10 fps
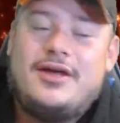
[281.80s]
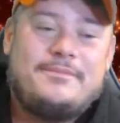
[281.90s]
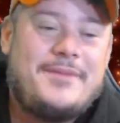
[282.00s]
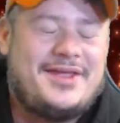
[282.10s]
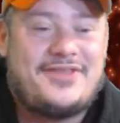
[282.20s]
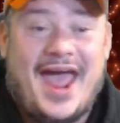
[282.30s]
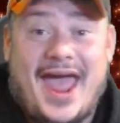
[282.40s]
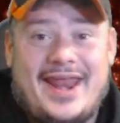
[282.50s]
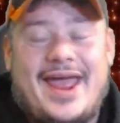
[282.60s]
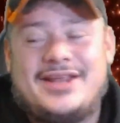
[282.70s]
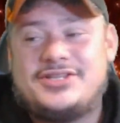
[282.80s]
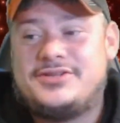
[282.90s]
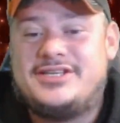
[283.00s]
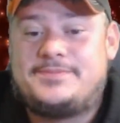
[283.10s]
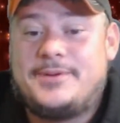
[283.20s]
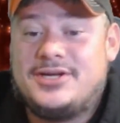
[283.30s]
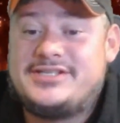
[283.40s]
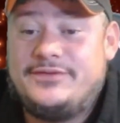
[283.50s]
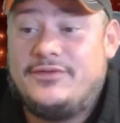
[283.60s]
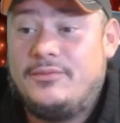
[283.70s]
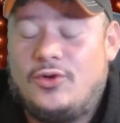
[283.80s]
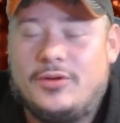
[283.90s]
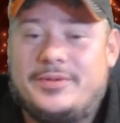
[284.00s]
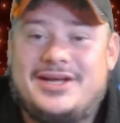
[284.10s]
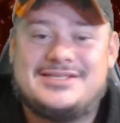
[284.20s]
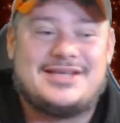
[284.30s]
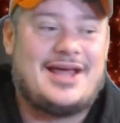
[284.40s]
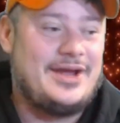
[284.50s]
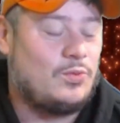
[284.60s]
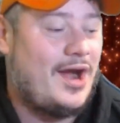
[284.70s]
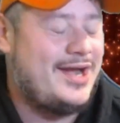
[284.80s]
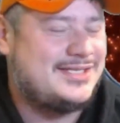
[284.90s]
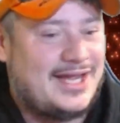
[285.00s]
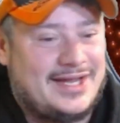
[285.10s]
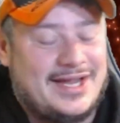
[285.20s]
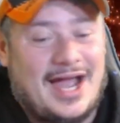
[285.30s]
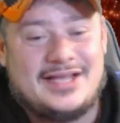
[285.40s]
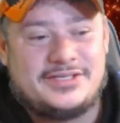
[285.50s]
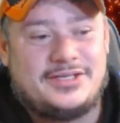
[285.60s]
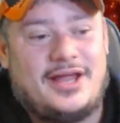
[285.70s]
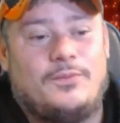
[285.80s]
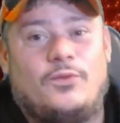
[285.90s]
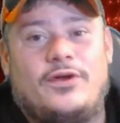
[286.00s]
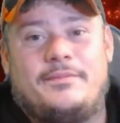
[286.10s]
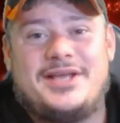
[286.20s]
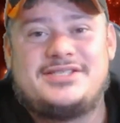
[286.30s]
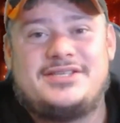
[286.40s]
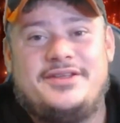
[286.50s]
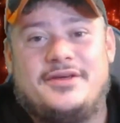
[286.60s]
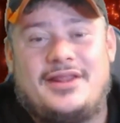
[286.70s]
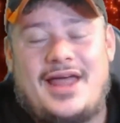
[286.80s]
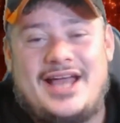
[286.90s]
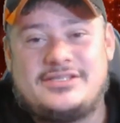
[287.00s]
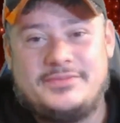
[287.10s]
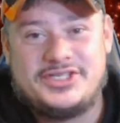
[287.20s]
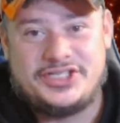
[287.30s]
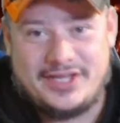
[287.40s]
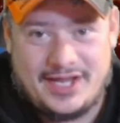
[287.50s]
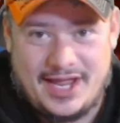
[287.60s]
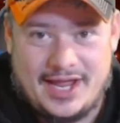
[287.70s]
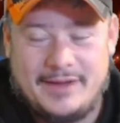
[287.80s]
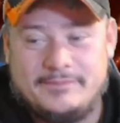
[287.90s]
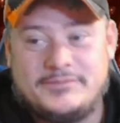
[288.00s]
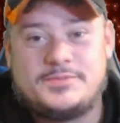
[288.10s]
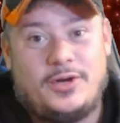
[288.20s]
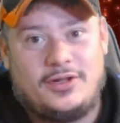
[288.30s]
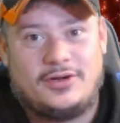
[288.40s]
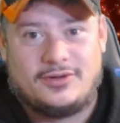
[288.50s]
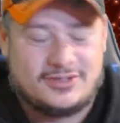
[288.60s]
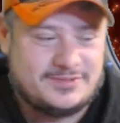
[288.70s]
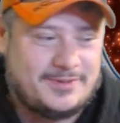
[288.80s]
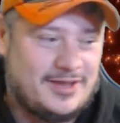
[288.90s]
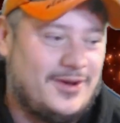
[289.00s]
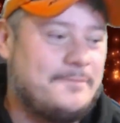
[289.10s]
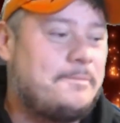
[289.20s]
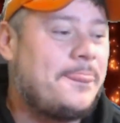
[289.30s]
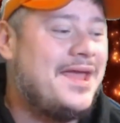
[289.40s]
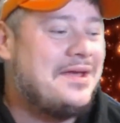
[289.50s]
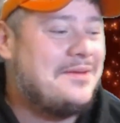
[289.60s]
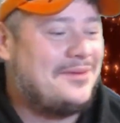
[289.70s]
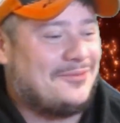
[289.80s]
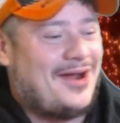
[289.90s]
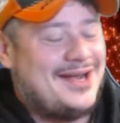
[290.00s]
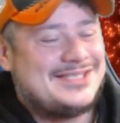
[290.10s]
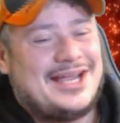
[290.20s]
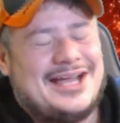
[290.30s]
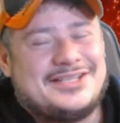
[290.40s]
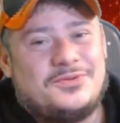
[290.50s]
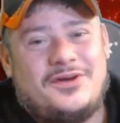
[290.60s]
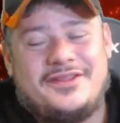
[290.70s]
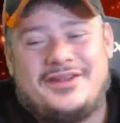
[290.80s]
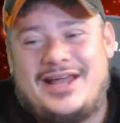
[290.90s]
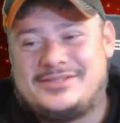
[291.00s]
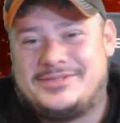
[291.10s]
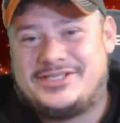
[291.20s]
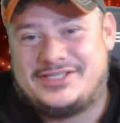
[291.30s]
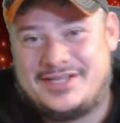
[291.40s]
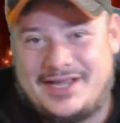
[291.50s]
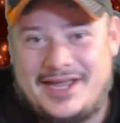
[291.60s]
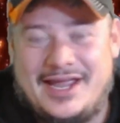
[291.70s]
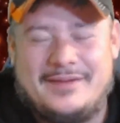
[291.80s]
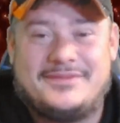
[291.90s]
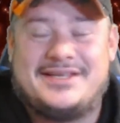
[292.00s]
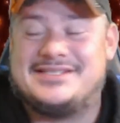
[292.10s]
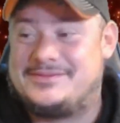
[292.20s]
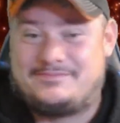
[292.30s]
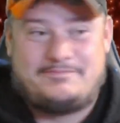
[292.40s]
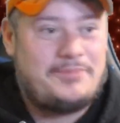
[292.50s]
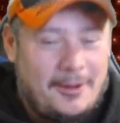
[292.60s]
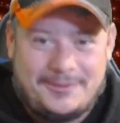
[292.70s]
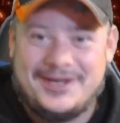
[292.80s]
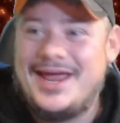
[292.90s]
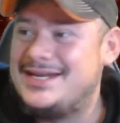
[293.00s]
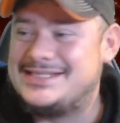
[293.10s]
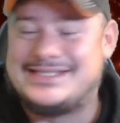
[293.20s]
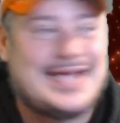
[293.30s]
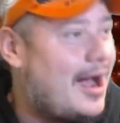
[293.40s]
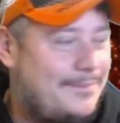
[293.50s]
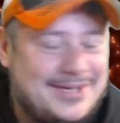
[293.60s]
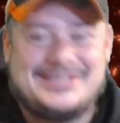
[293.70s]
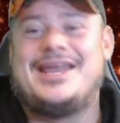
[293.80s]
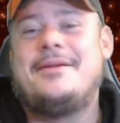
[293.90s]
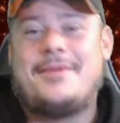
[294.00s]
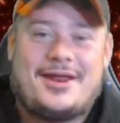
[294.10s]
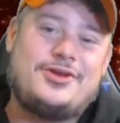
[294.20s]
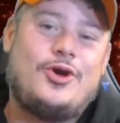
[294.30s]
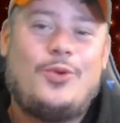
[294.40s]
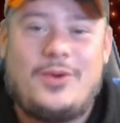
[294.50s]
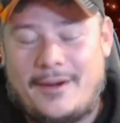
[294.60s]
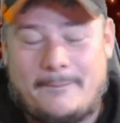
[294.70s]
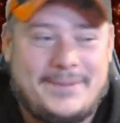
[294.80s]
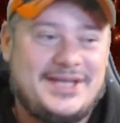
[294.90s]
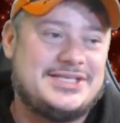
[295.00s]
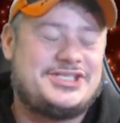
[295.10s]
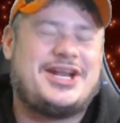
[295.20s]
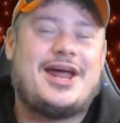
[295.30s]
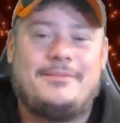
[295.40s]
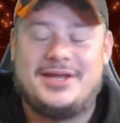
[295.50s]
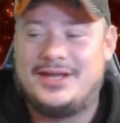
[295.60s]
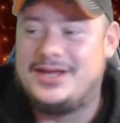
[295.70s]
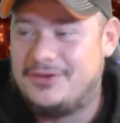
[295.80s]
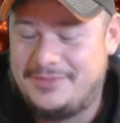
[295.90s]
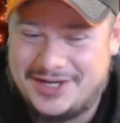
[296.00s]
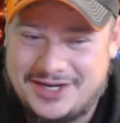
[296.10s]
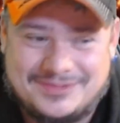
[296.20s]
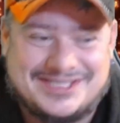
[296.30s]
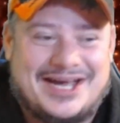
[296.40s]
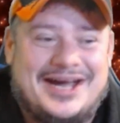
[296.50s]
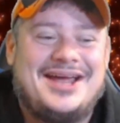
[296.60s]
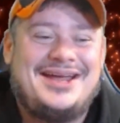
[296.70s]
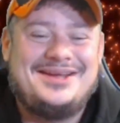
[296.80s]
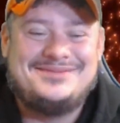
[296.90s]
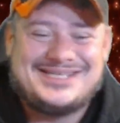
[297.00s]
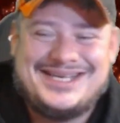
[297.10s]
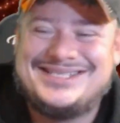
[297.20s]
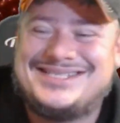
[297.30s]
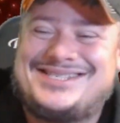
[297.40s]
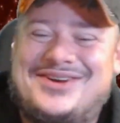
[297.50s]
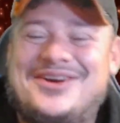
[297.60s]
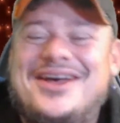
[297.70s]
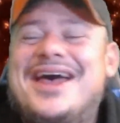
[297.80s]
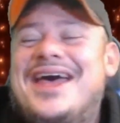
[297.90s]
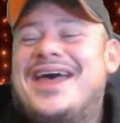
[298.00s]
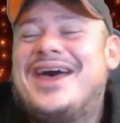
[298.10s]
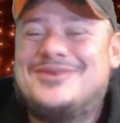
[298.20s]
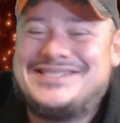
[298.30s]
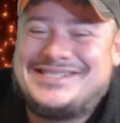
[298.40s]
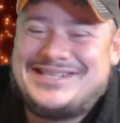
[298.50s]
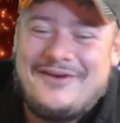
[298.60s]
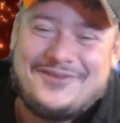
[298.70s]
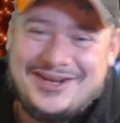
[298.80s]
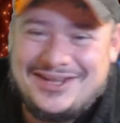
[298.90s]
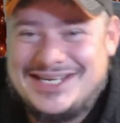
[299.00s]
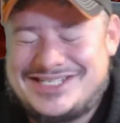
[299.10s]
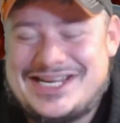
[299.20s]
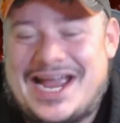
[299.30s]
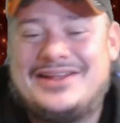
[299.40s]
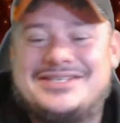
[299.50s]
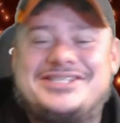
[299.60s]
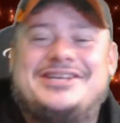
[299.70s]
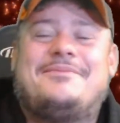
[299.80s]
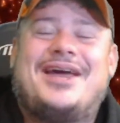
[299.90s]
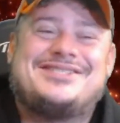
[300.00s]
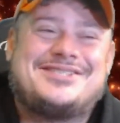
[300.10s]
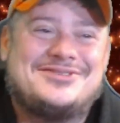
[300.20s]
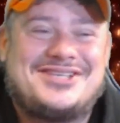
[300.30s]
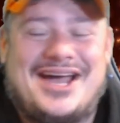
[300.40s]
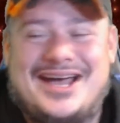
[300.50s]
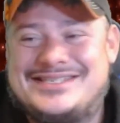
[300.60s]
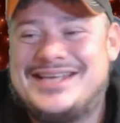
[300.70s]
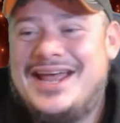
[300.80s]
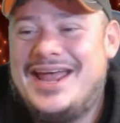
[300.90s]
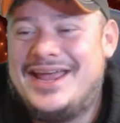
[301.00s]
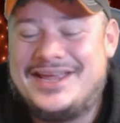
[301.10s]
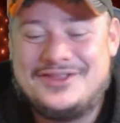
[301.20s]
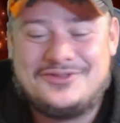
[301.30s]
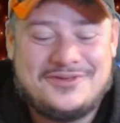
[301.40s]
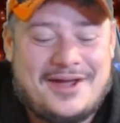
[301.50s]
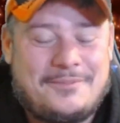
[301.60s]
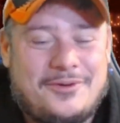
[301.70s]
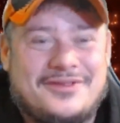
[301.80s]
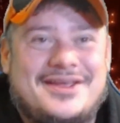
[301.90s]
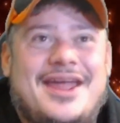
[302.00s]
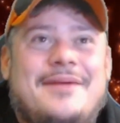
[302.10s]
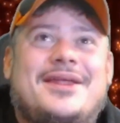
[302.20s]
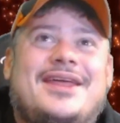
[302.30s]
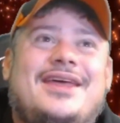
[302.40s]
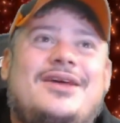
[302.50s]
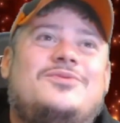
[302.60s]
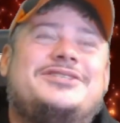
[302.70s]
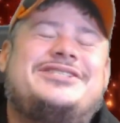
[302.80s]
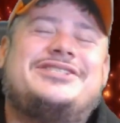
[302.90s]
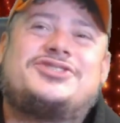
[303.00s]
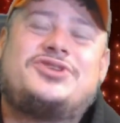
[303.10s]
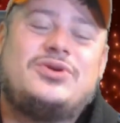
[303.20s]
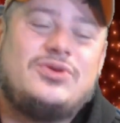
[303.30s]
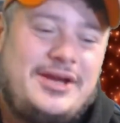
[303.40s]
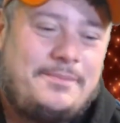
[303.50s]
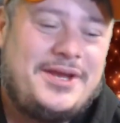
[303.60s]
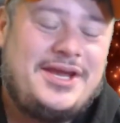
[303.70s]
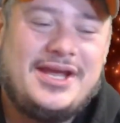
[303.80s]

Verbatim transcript: man, that added to the experience even more because like right as I got to like one basically the last mission of the game, spoiler alerts by the way, but right as I got to one of the last missions of the game, these pumpkin headed zombies came out of nowhere, beat the shit out of me, and killed me a couple times. so it was definitely a challenge getting past those guys and getting through that part of the game. And it was just creepy